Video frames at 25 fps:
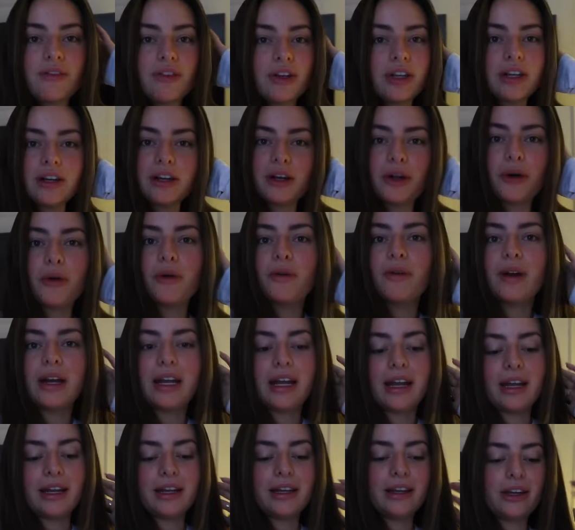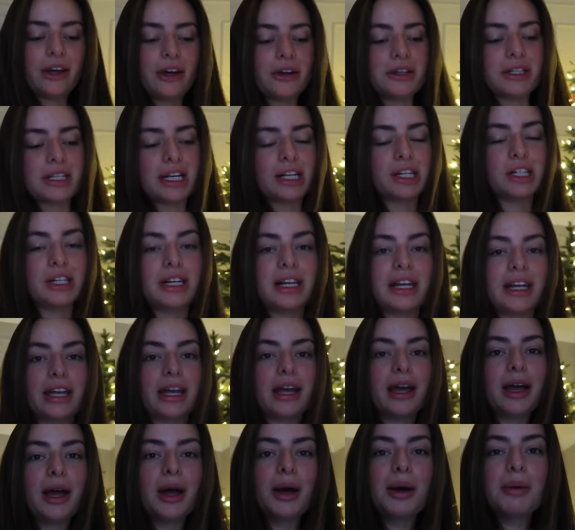if you didn't know already Coates actually
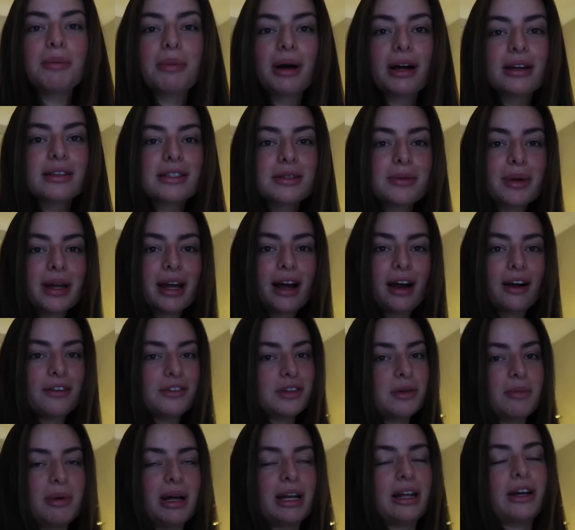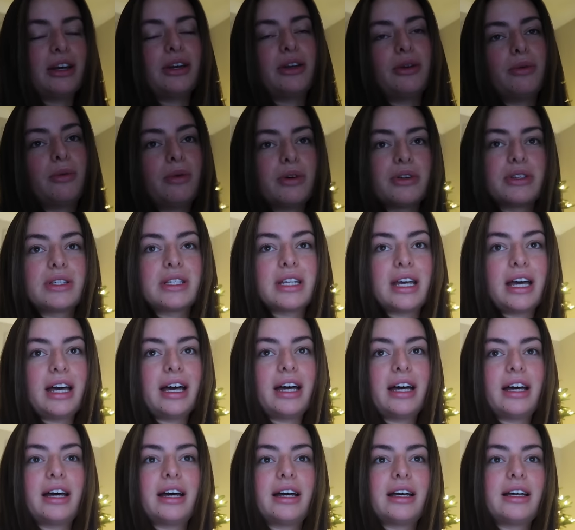passed away after Bella who was
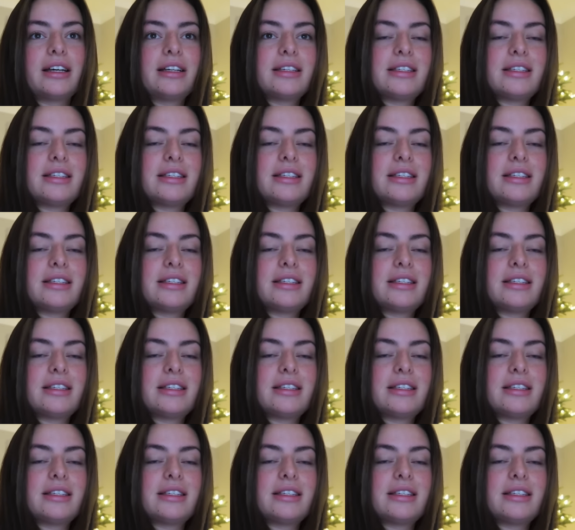her